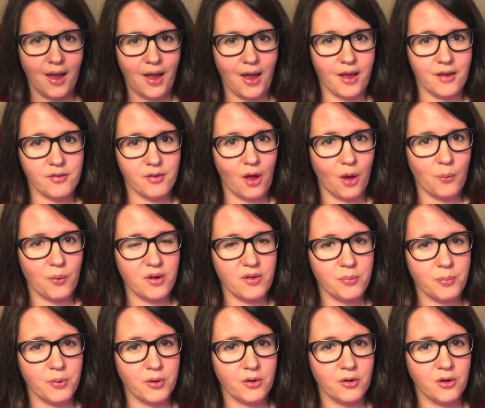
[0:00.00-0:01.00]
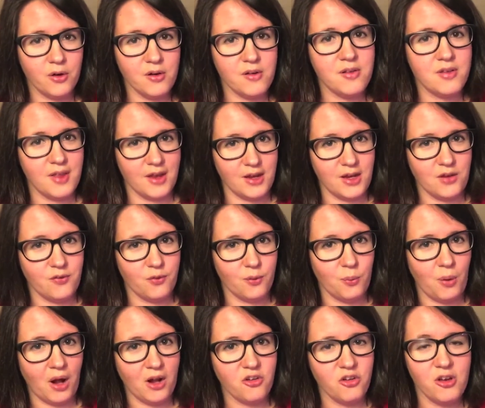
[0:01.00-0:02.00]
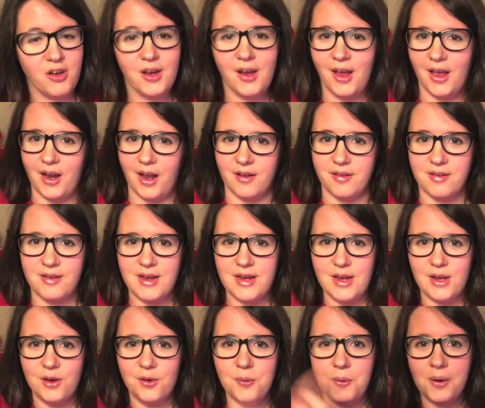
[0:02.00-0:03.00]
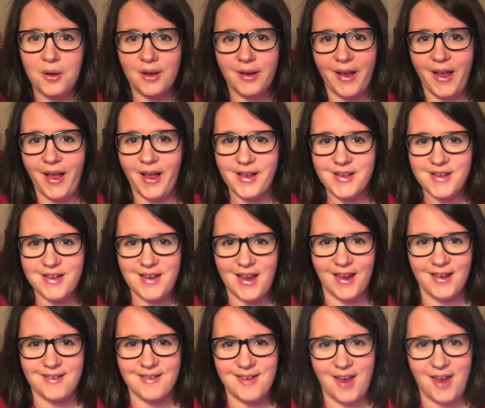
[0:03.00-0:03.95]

As always, book nerds, thank you for watching, and I'll see you next